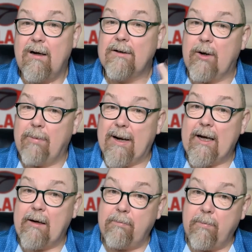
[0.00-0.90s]
So
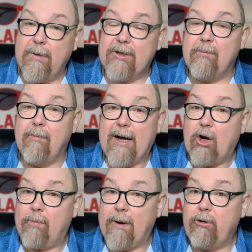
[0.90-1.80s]
planning permission may
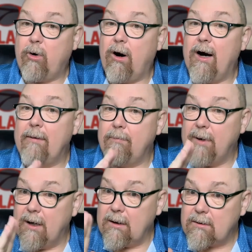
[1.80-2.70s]
not be required,
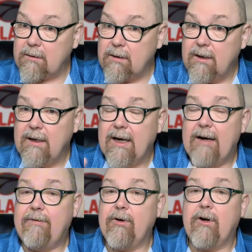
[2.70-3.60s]
but
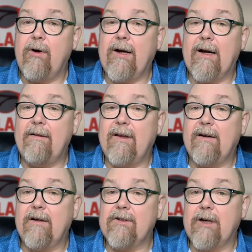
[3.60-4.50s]
if you're doing
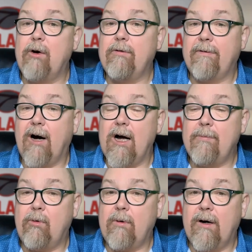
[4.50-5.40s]
anything that's
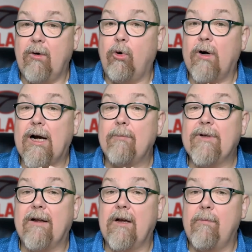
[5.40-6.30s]
notifiable or comes
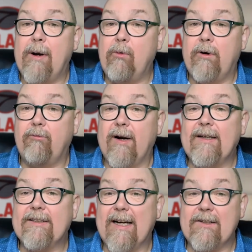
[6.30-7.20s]
under the building
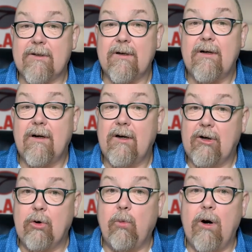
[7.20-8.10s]
regs, yes,
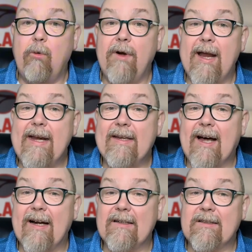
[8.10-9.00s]
you will need
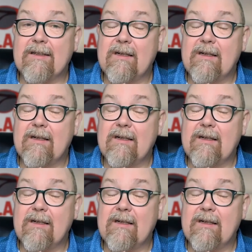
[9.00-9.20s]
that.